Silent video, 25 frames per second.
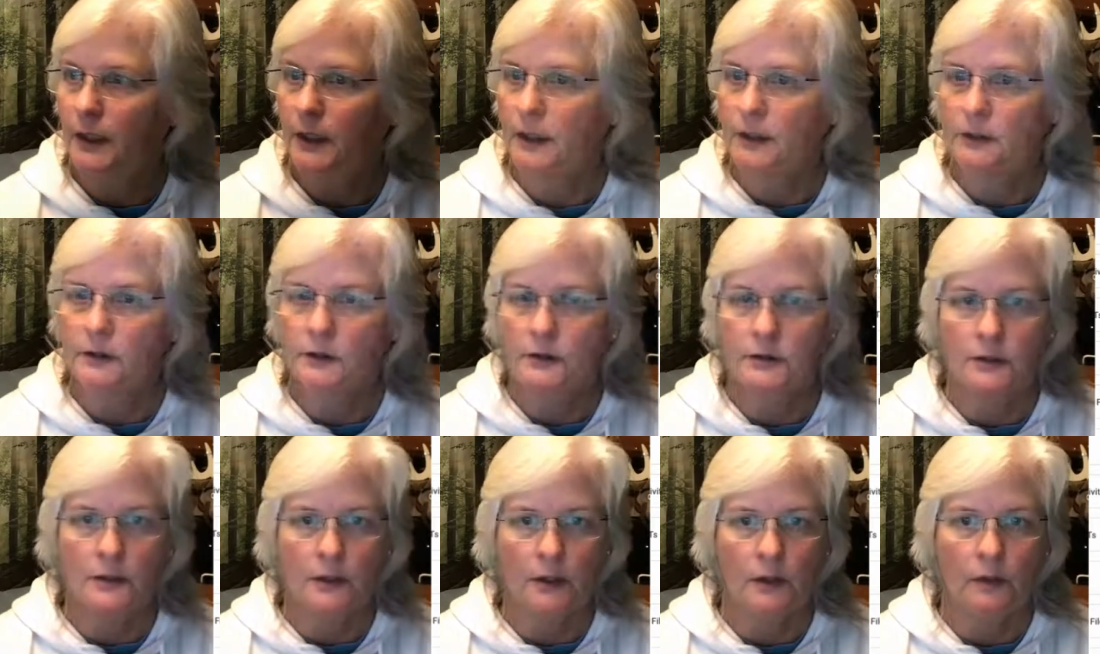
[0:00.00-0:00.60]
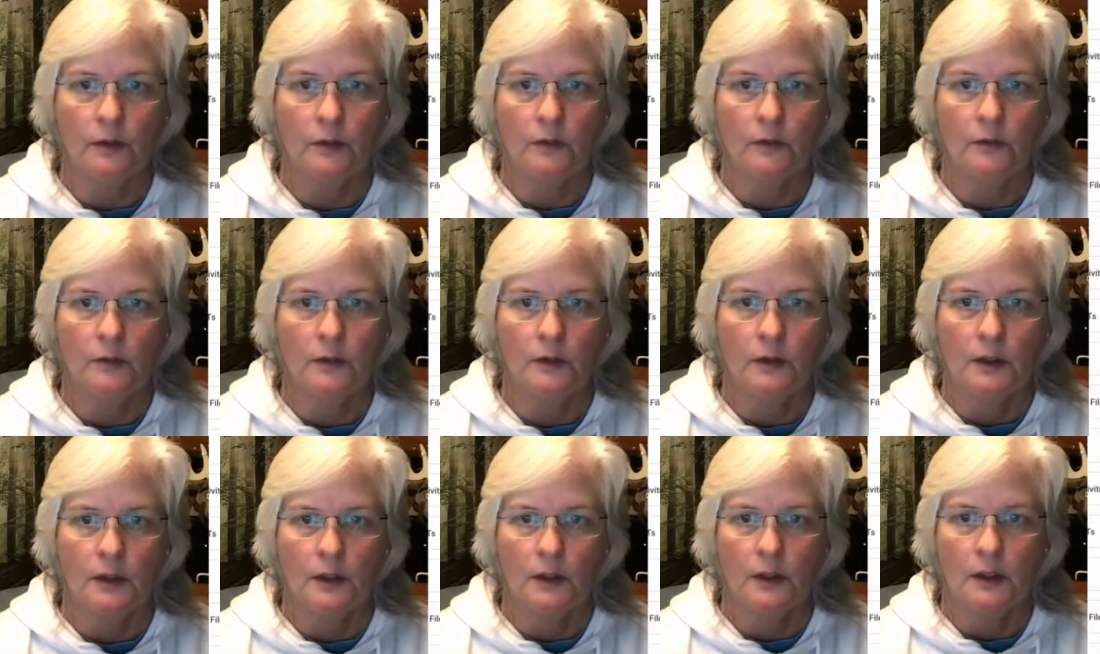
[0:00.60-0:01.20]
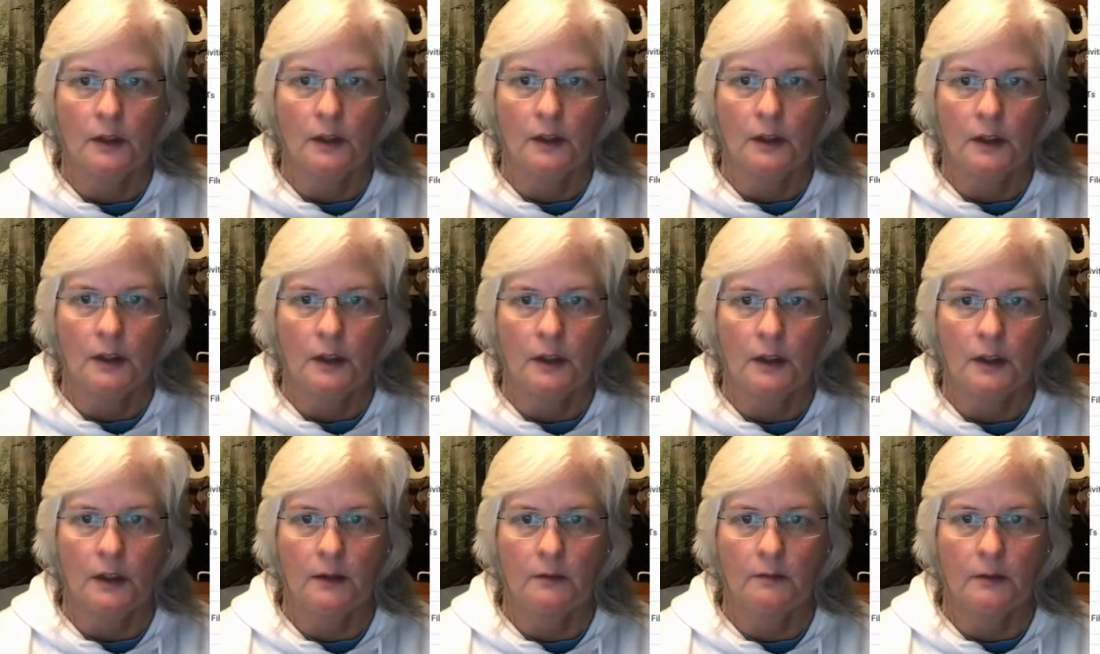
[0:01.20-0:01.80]
it. So
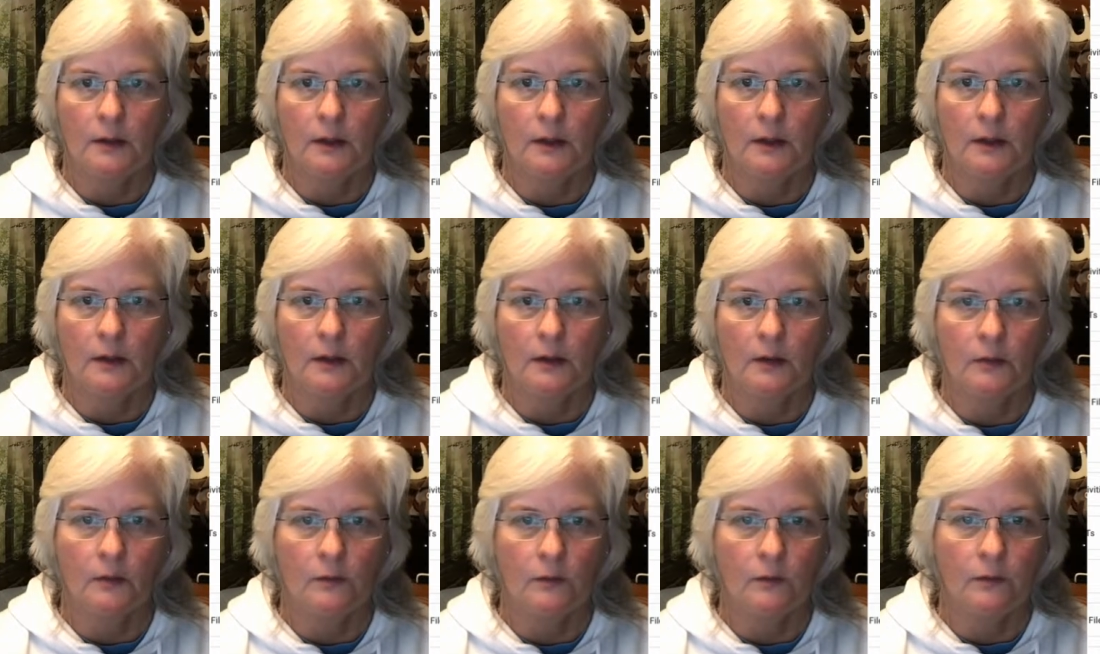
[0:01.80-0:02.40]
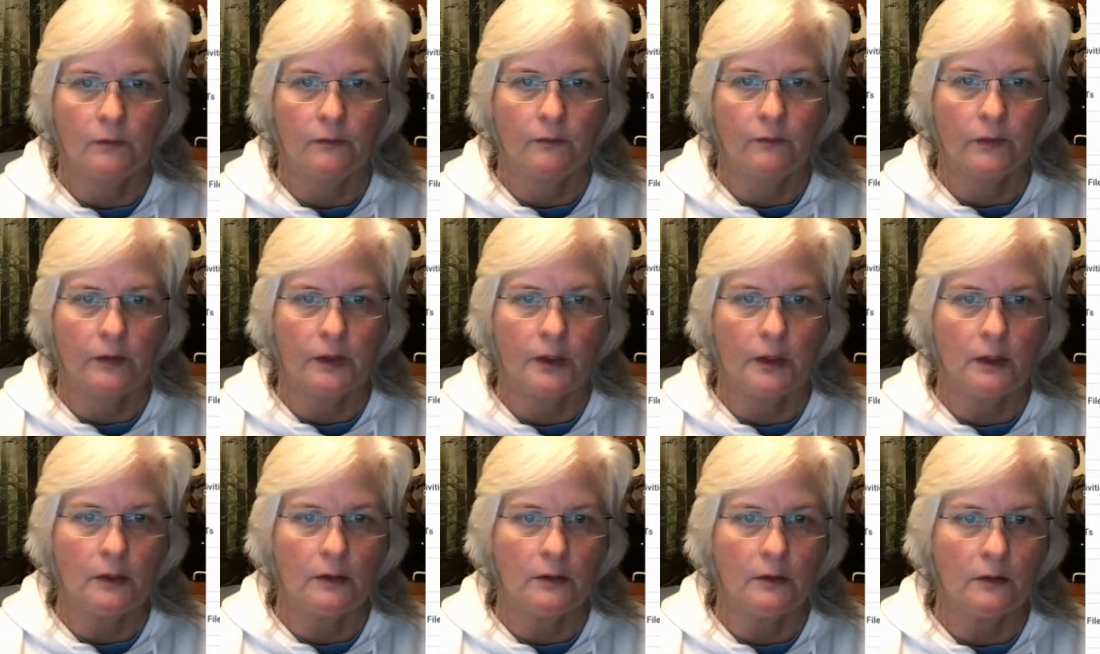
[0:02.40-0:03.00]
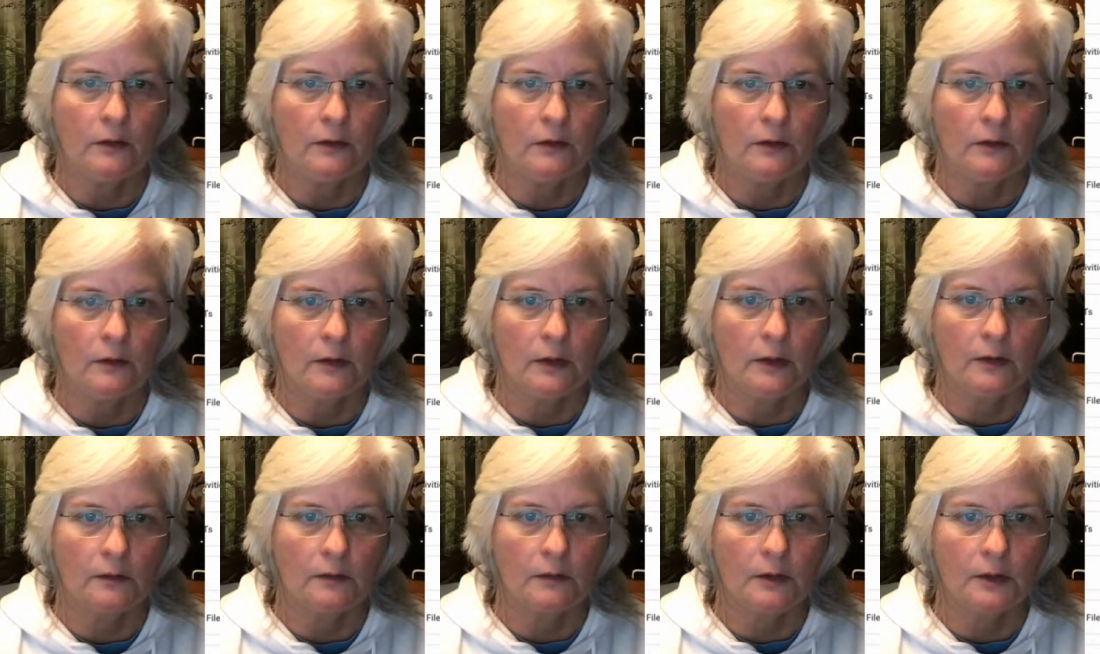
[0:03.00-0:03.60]
I'm going to go over here,
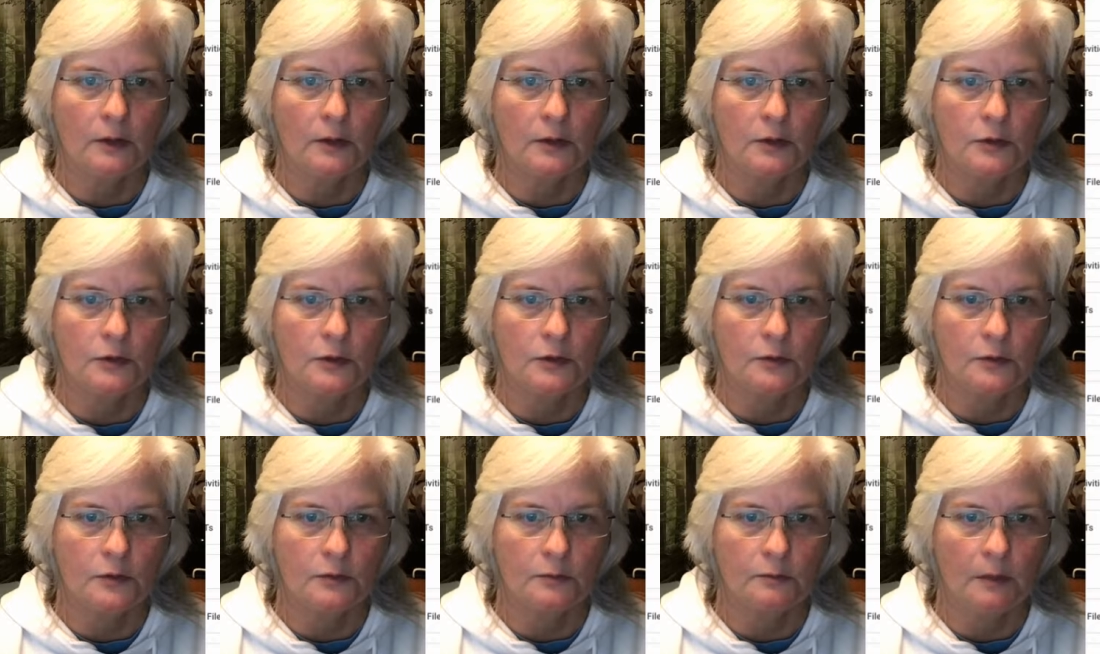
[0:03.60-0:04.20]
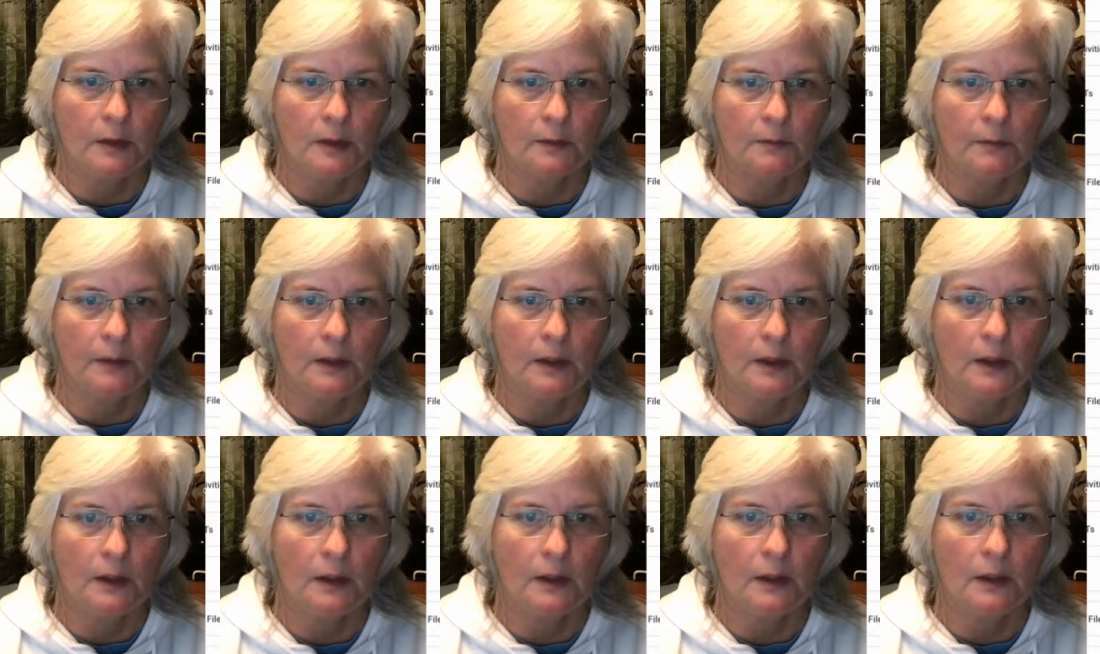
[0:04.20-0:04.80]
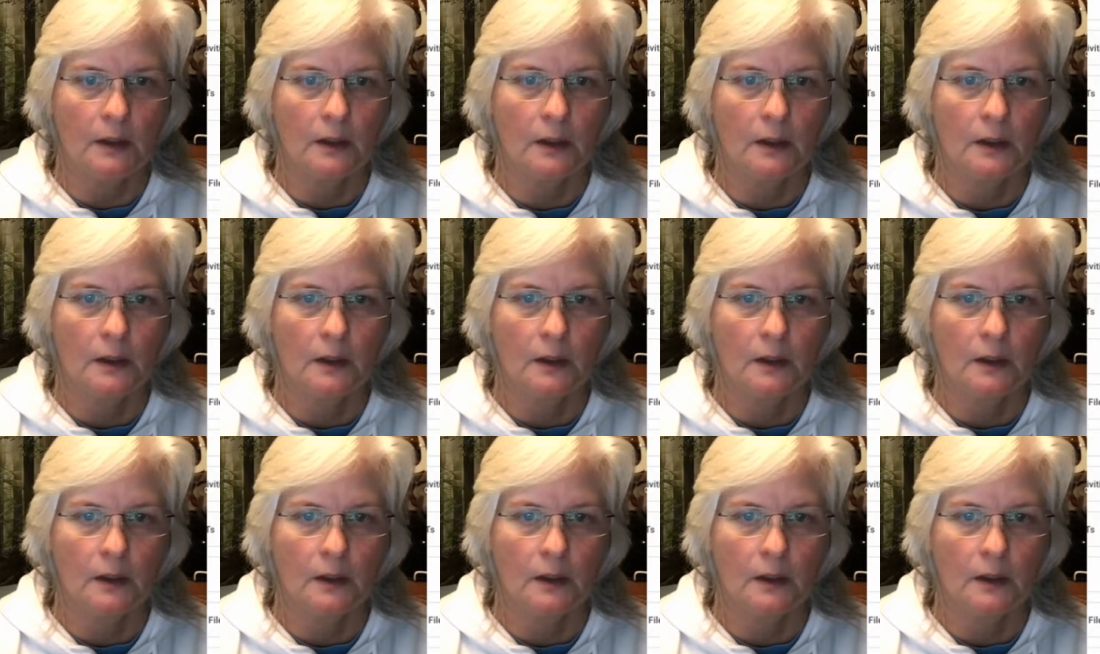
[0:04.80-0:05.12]
I'm going to choose my pink,